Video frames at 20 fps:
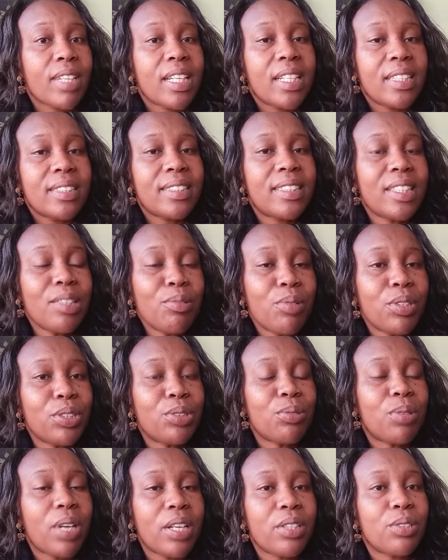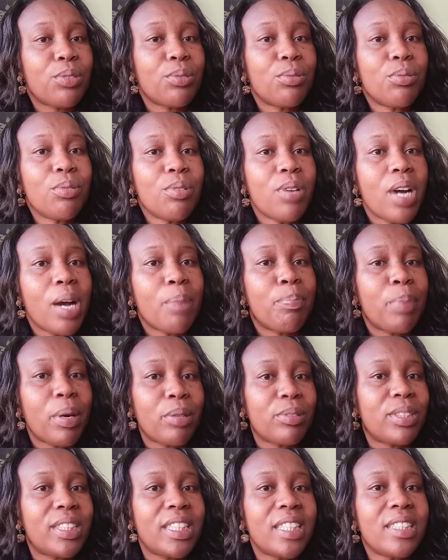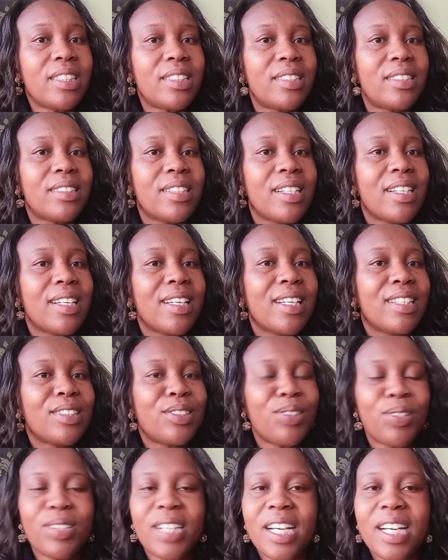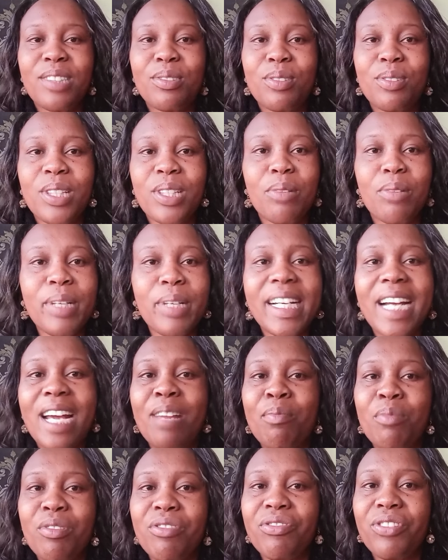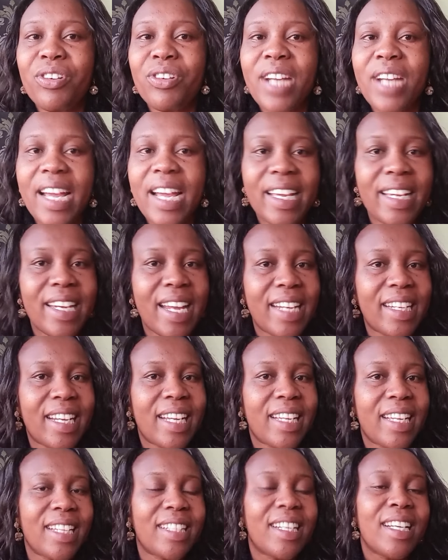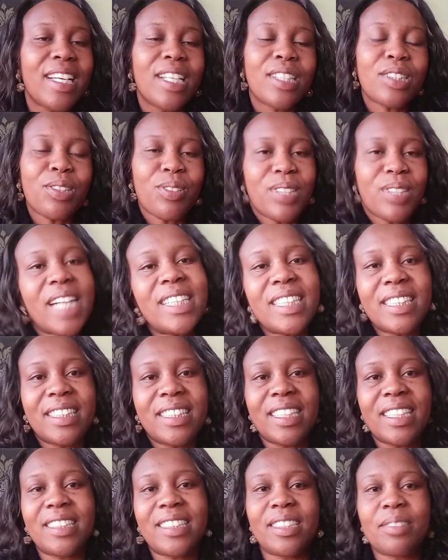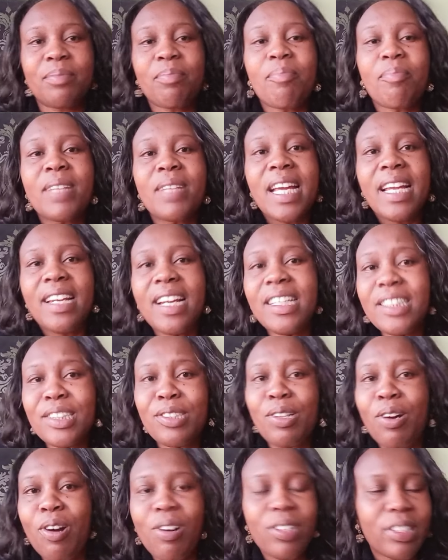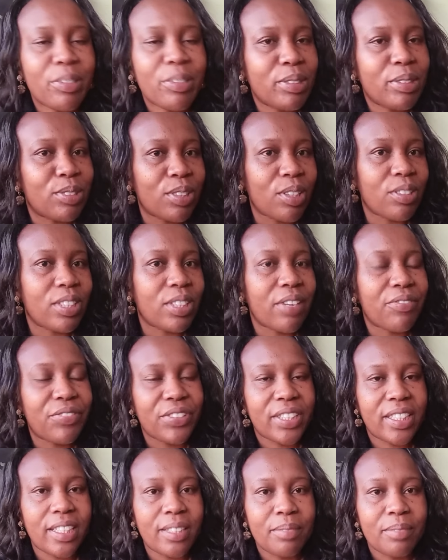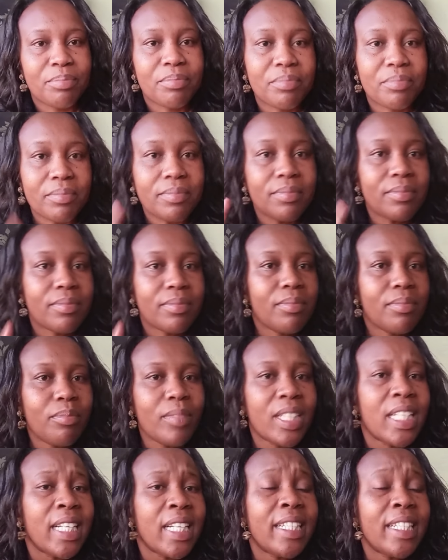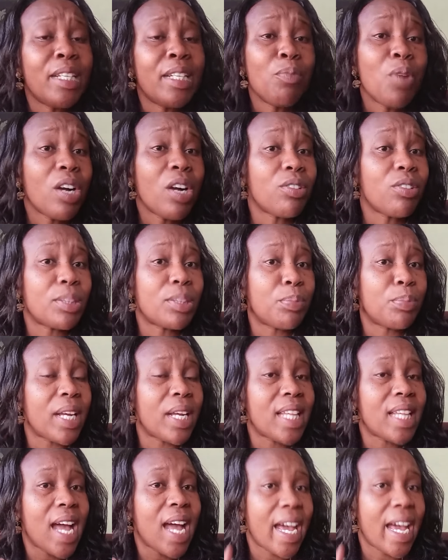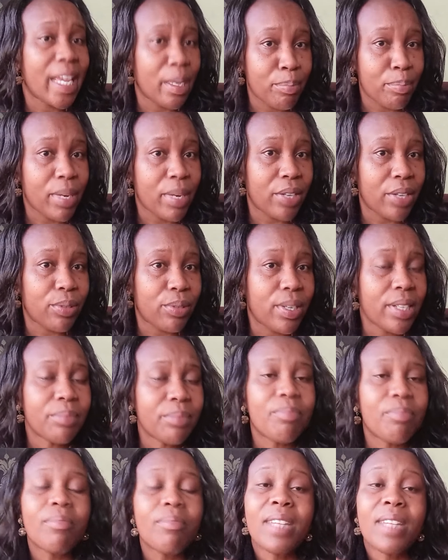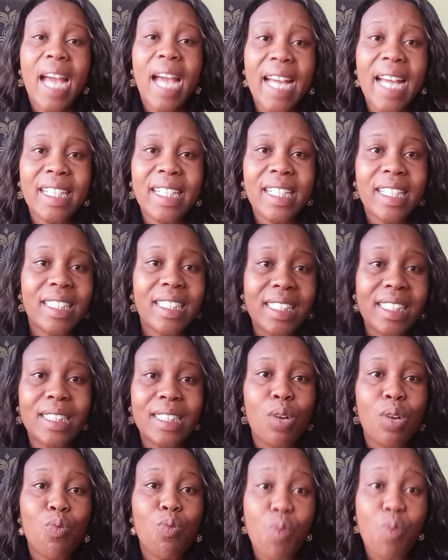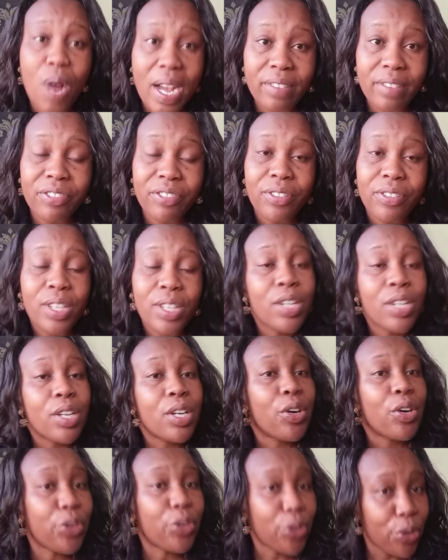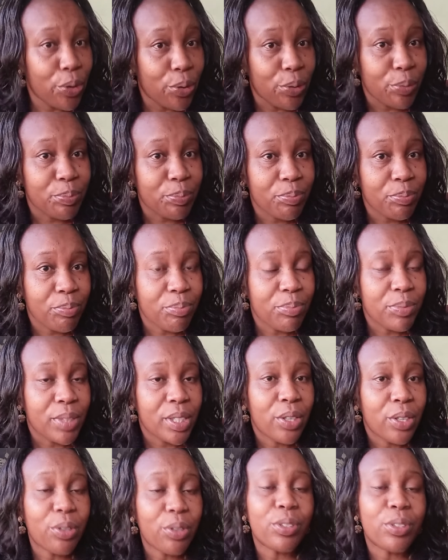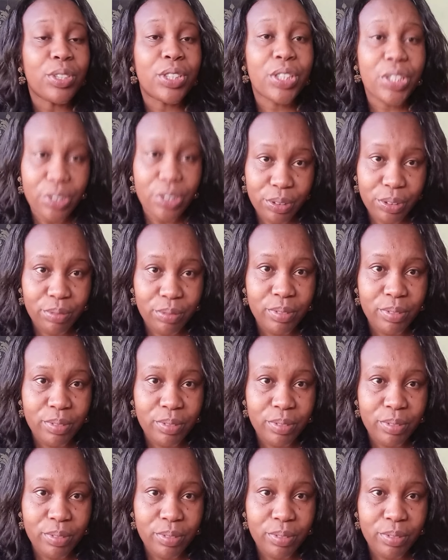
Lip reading: see what you can do about it so that we can move on ahead. So that is it. Let's go all the way to South Africa. Dim Mwango's brother, I am Marwa. And his wife, Rocio.